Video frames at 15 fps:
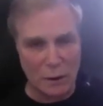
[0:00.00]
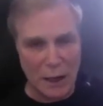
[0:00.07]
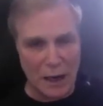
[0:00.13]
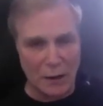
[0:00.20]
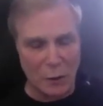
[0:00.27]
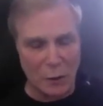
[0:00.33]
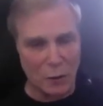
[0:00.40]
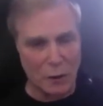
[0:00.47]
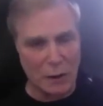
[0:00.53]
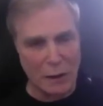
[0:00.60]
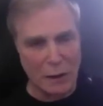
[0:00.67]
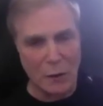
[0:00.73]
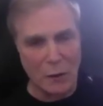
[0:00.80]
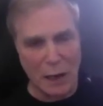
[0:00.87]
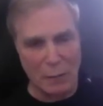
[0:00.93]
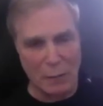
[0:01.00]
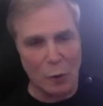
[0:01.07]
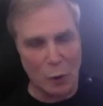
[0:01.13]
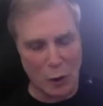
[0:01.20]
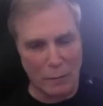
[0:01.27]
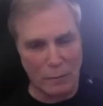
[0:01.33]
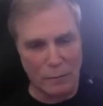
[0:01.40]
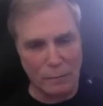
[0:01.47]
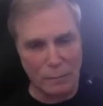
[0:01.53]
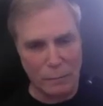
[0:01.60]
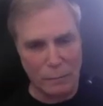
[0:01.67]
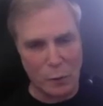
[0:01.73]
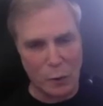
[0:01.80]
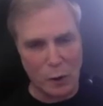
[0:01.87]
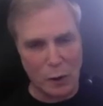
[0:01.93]
and you you get more
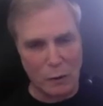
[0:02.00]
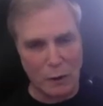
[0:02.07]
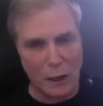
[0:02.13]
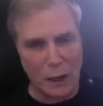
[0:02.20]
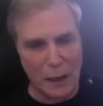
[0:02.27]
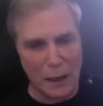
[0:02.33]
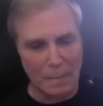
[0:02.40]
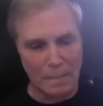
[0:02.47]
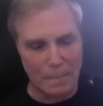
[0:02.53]
more uh,